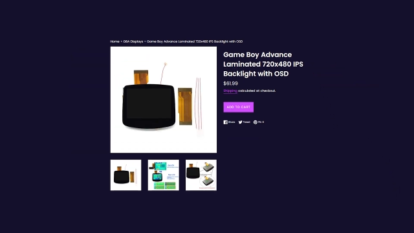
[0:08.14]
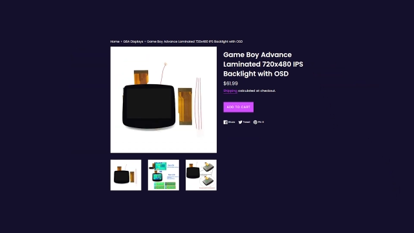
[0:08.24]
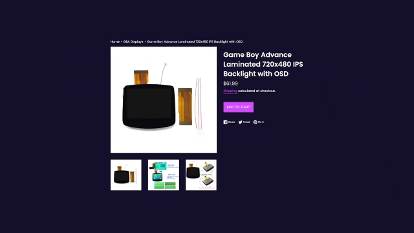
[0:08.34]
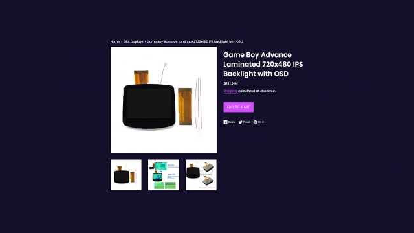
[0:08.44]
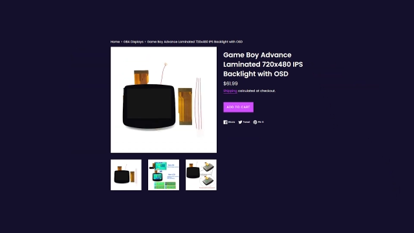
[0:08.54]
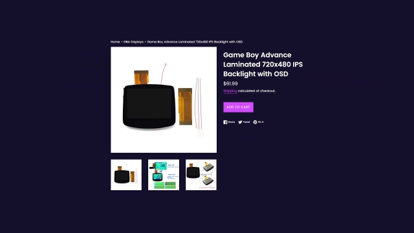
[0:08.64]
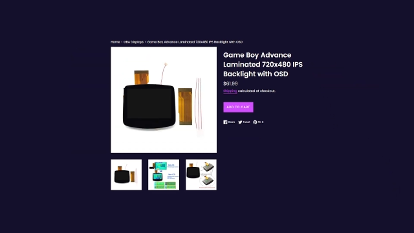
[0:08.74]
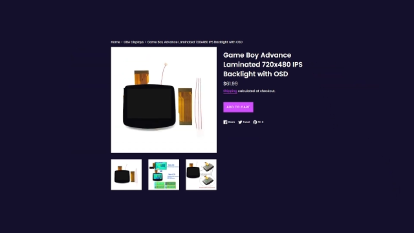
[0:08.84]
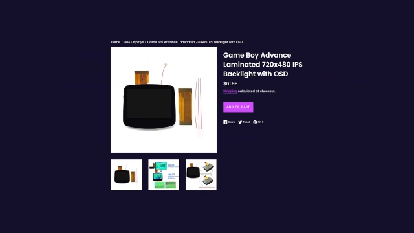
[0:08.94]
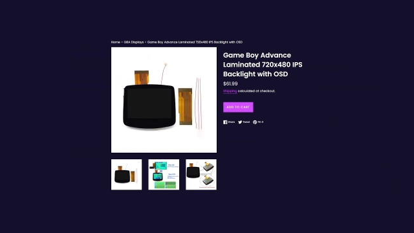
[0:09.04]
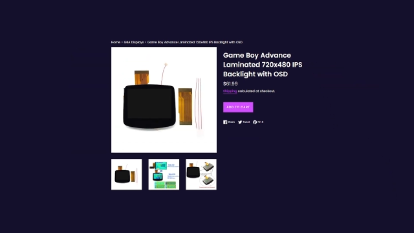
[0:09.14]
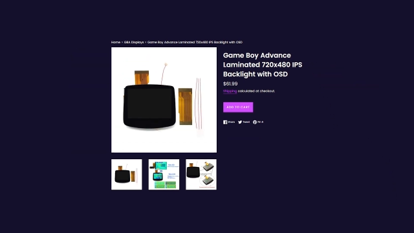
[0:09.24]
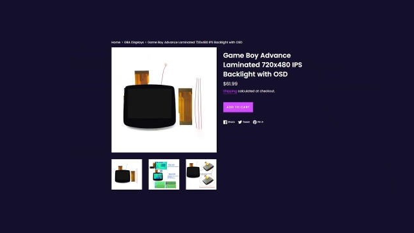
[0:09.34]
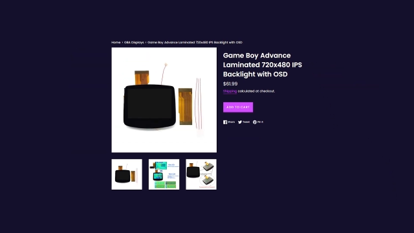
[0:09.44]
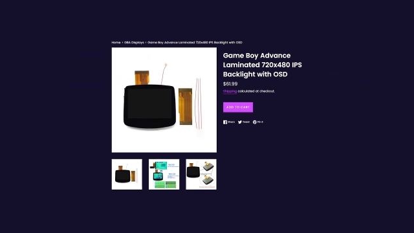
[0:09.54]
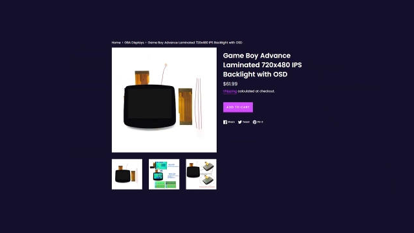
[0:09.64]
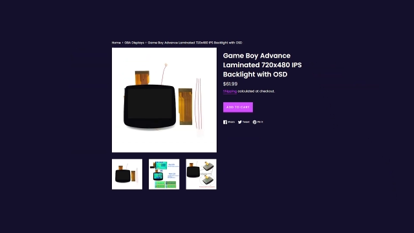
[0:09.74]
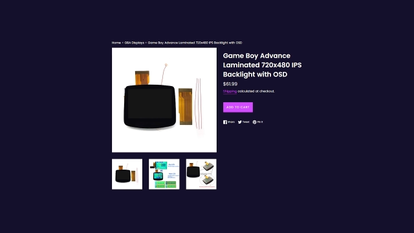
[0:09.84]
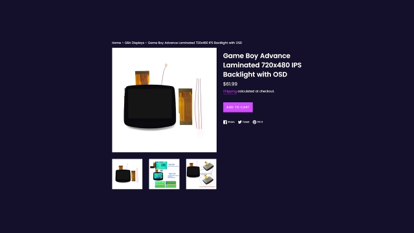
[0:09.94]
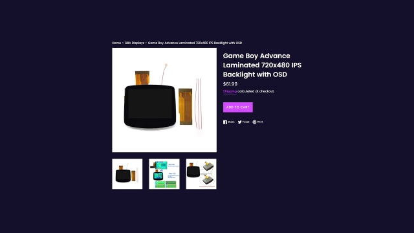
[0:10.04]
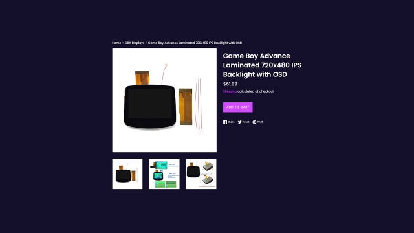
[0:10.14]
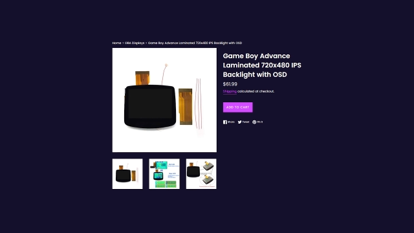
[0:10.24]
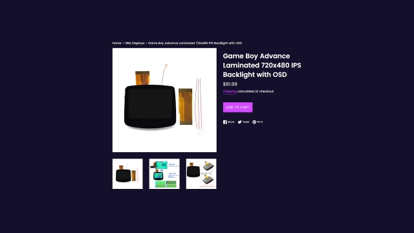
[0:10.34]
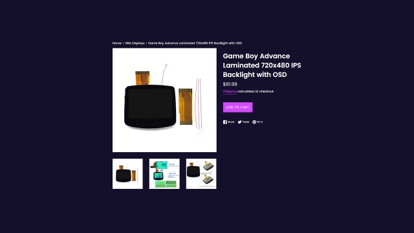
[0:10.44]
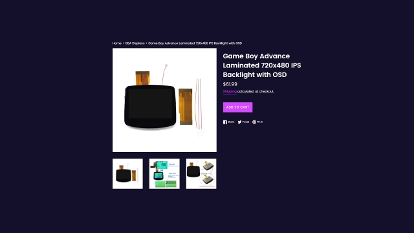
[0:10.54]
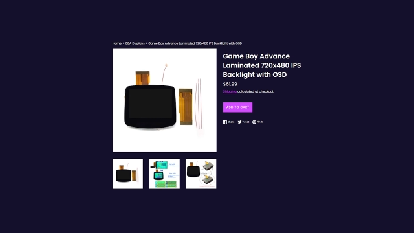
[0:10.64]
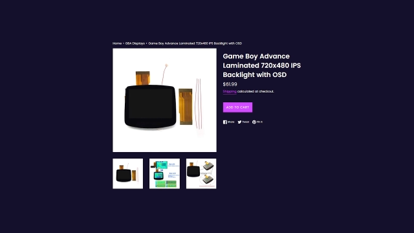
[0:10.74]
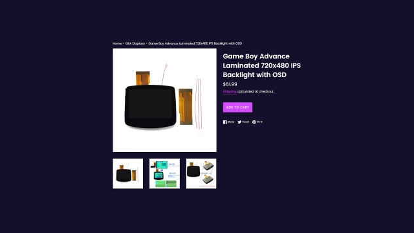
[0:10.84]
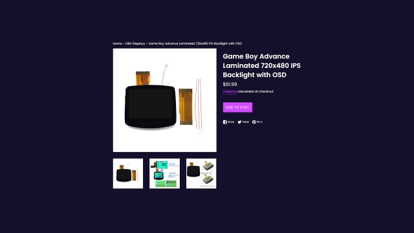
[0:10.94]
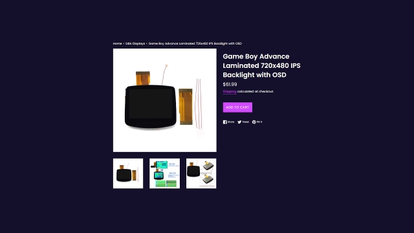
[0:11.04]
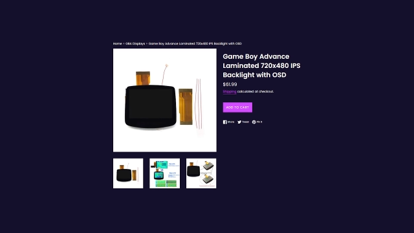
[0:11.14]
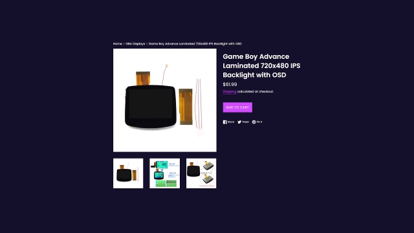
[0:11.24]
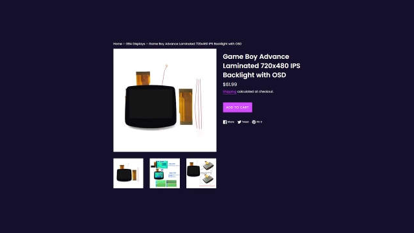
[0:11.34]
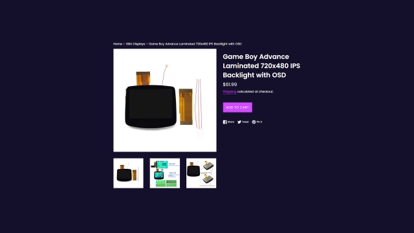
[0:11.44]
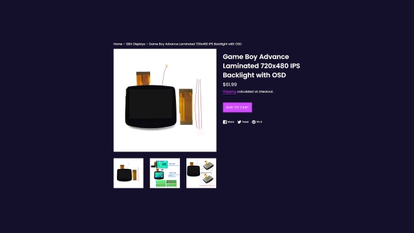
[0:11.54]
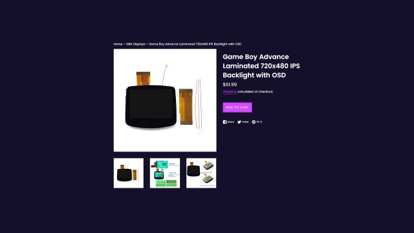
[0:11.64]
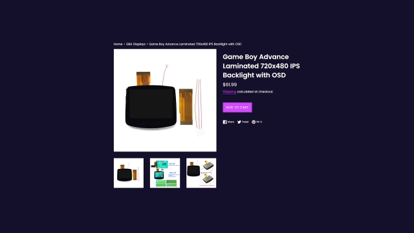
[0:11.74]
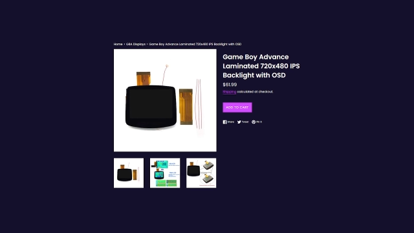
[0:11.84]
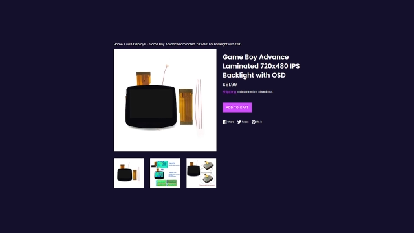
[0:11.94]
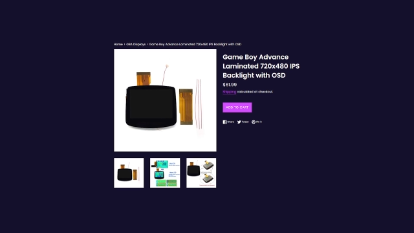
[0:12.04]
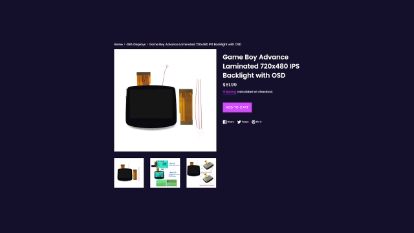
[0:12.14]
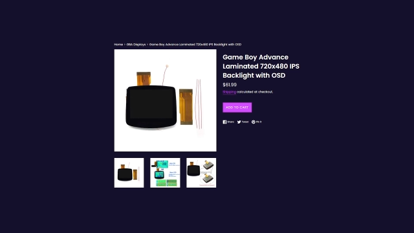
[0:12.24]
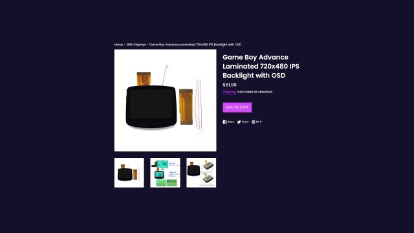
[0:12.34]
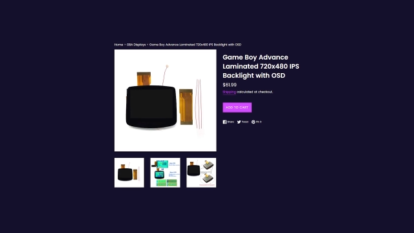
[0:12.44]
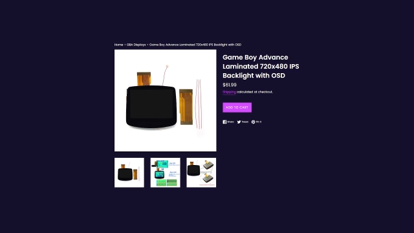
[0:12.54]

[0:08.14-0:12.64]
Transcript: [unreadable: no face in view]